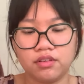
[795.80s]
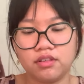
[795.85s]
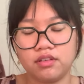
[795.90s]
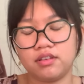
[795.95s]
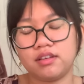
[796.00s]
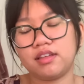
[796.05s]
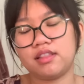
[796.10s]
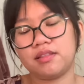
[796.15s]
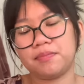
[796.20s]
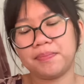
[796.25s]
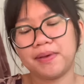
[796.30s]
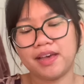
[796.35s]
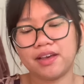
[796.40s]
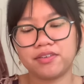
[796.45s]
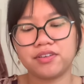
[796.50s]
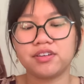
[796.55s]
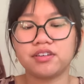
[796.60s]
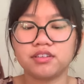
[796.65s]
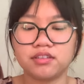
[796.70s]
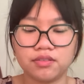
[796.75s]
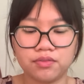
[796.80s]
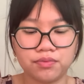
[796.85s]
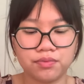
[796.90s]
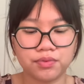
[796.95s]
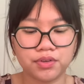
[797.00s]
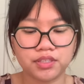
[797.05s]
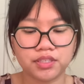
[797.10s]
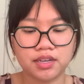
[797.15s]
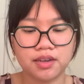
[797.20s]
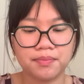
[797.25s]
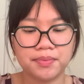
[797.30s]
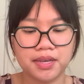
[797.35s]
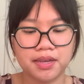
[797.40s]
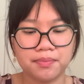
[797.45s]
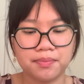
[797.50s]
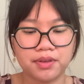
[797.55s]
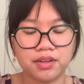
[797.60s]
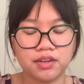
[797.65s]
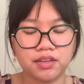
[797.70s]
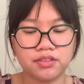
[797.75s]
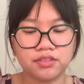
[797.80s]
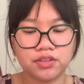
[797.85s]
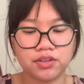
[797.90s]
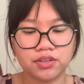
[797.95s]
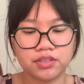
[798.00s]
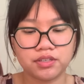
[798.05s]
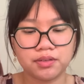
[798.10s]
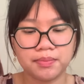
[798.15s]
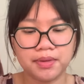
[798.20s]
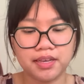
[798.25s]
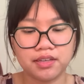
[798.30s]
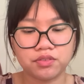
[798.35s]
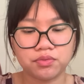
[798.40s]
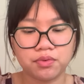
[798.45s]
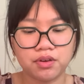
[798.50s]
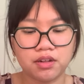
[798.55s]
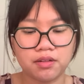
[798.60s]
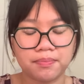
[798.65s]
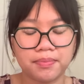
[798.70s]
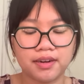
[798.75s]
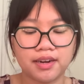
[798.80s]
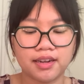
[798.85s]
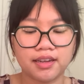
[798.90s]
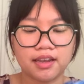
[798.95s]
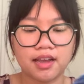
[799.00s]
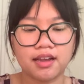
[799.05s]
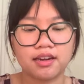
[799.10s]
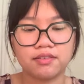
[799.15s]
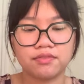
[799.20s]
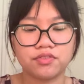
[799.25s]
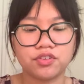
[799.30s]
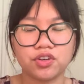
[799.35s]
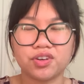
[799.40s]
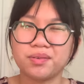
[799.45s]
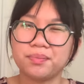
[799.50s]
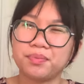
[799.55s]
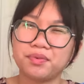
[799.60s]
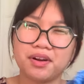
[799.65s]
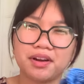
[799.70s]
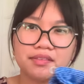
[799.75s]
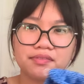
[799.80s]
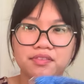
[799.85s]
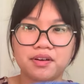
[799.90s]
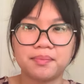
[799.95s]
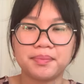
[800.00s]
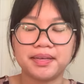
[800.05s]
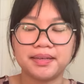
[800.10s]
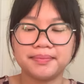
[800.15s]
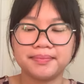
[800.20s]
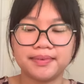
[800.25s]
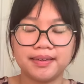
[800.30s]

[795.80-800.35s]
And the pattern was coming a bit easier to me as well, but I kind of took a break from it